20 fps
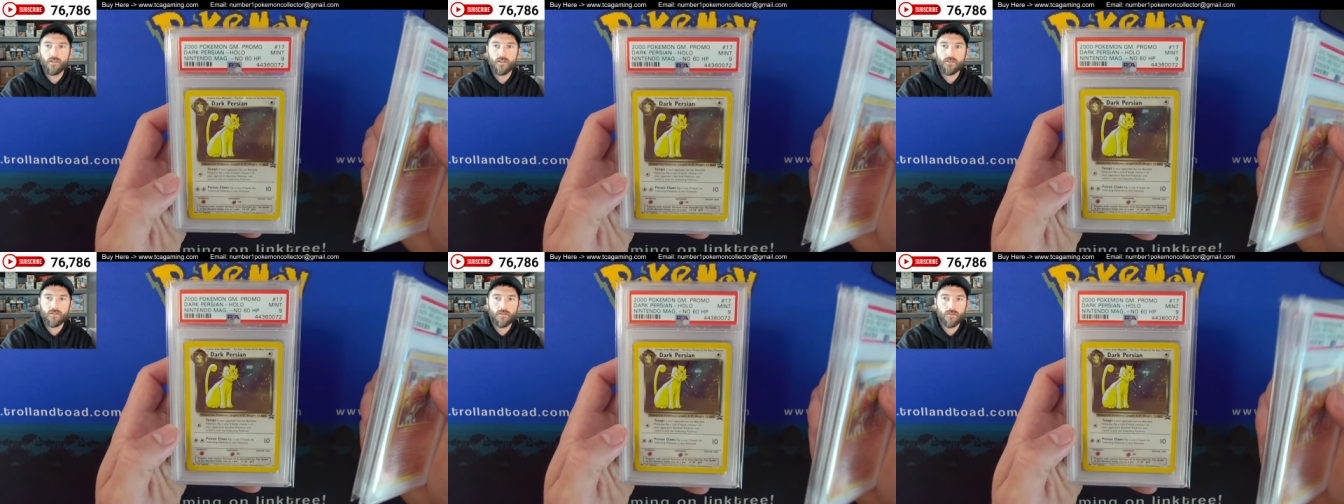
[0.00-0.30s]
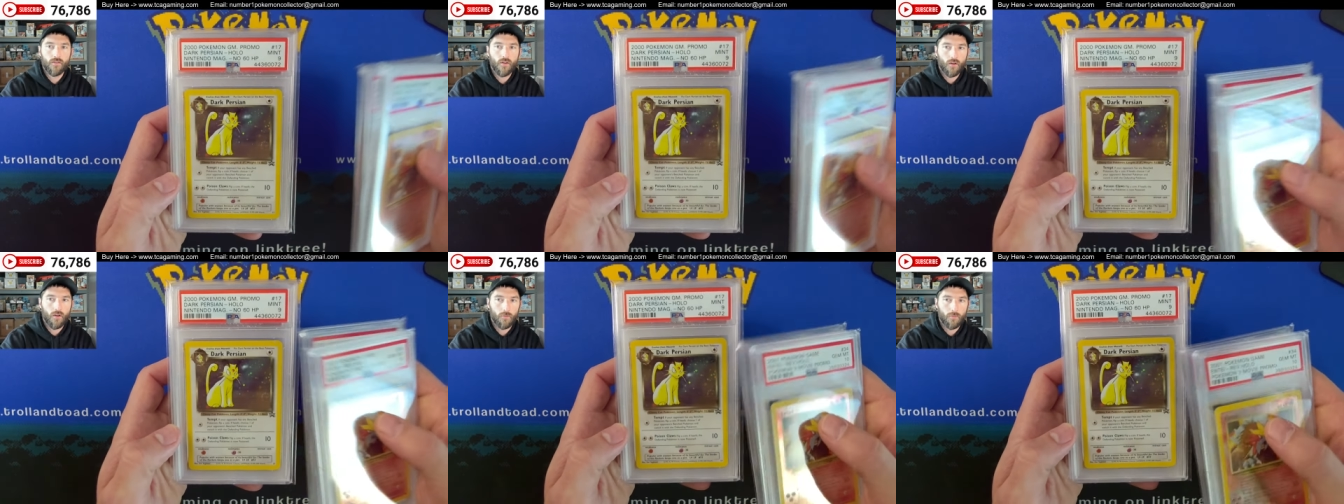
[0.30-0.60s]
There's the
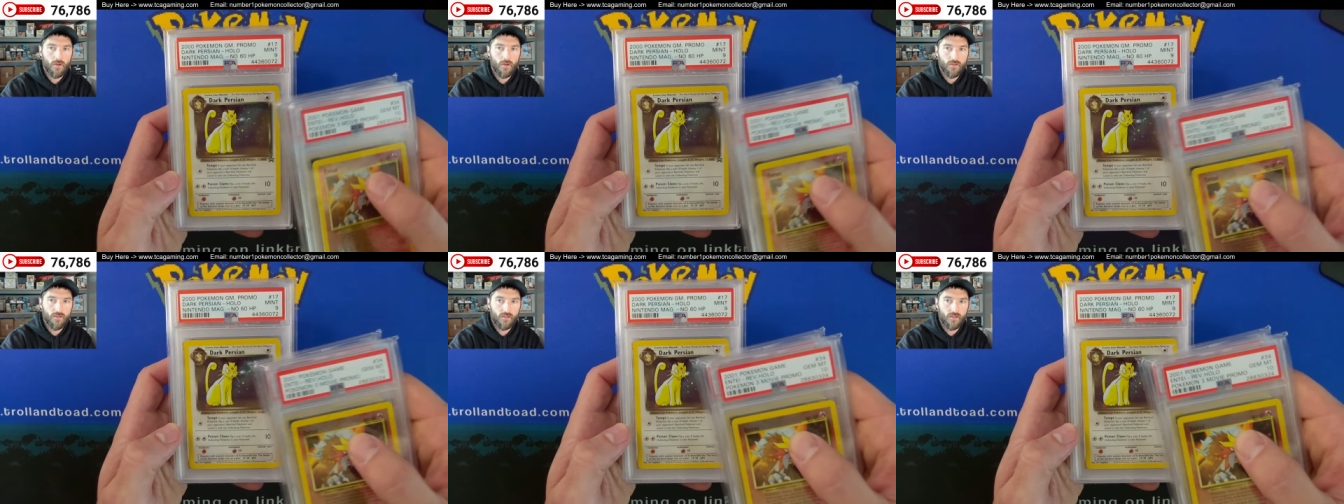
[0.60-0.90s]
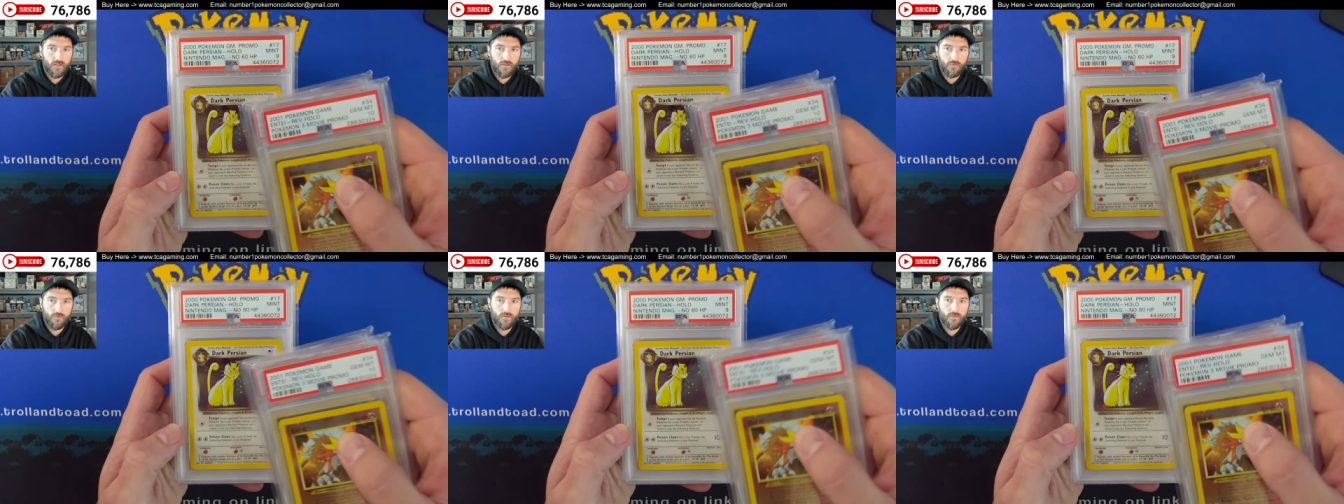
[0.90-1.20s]
Dark Persian.
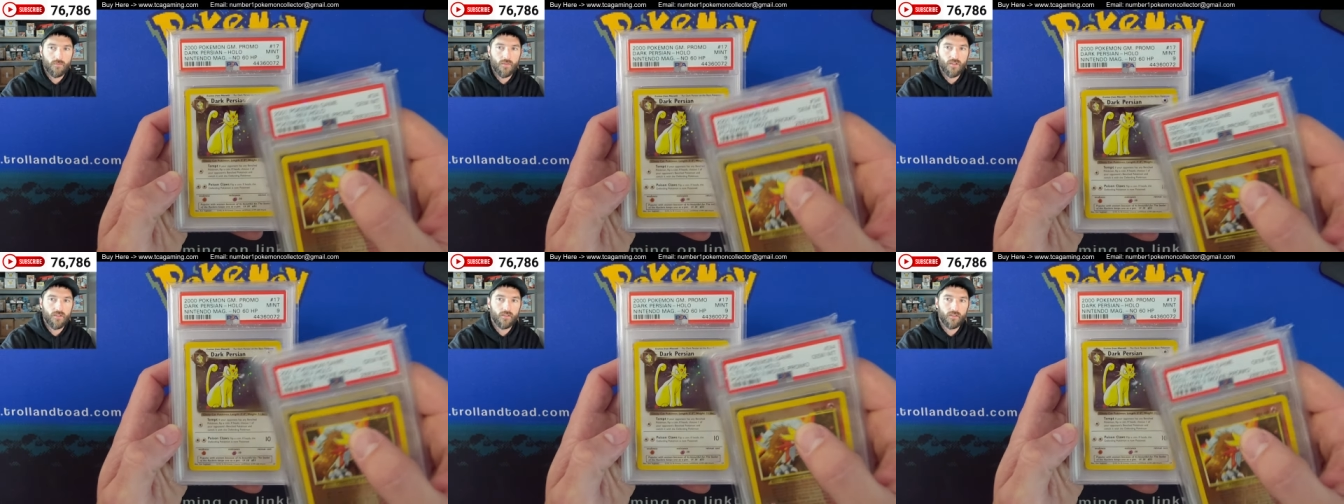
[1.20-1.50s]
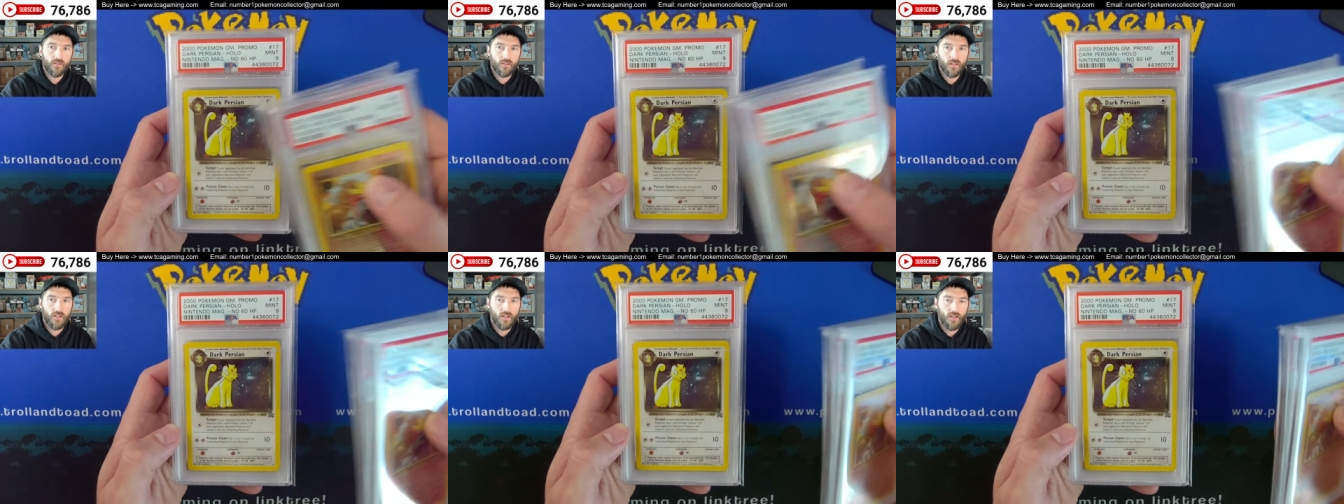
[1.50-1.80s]
This one's
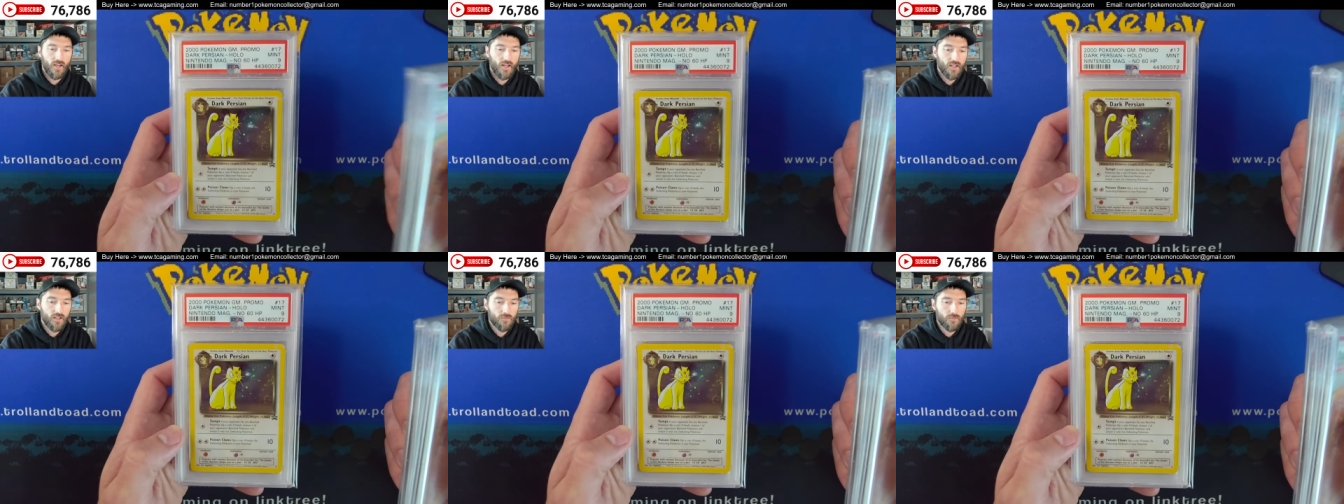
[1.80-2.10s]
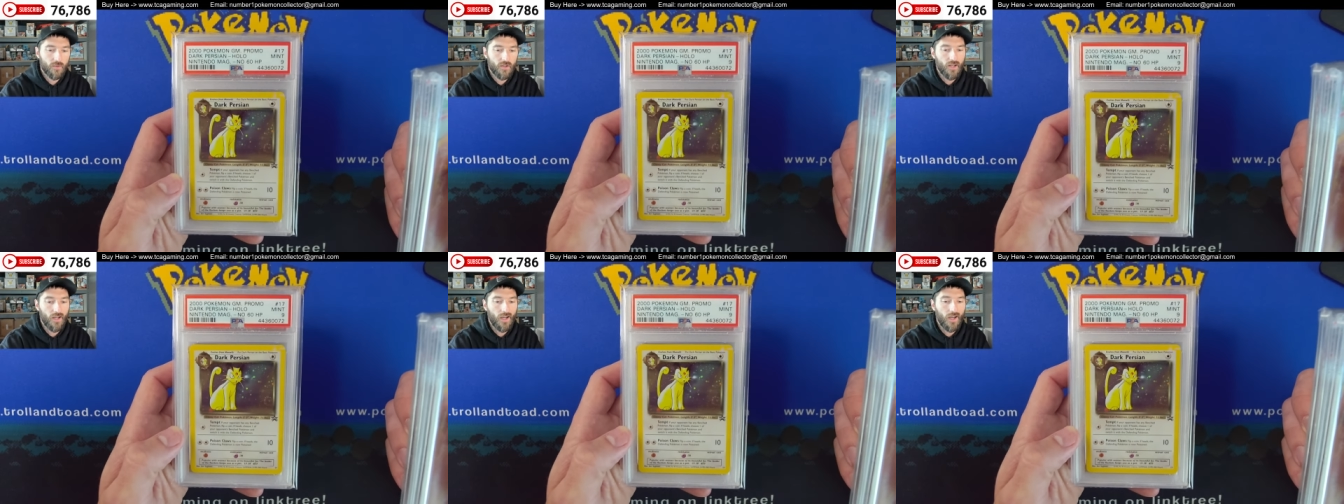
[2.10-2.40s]
missing the HP.